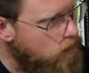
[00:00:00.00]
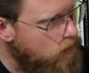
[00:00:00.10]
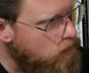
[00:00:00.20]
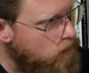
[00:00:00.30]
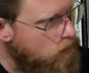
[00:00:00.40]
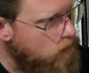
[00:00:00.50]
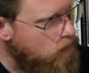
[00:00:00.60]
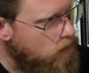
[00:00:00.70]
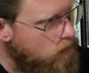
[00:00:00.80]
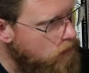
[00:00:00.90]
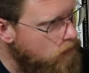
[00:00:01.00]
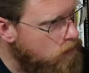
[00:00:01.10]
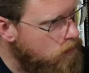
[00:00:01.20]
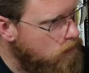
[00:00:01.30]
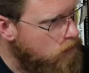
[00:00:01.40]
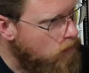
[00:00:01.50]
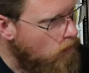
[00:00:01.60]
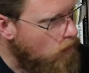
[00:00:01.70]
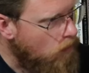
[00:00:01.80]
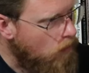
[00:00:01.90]

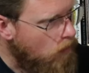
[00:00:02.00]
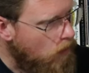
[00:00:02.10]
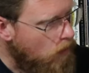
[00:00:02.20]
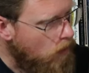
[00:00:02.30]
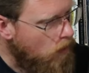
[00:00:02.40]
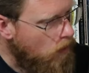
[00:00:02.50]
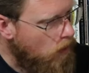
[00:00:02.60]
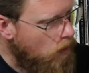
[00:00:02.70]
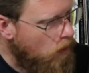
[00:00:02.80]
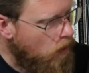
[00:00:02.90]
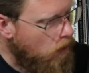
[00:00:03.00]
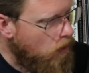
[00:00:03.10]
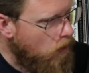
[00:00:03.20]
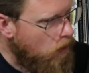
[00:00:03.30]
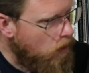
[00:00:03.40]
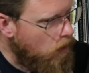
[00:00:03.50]
The person shown says nothing.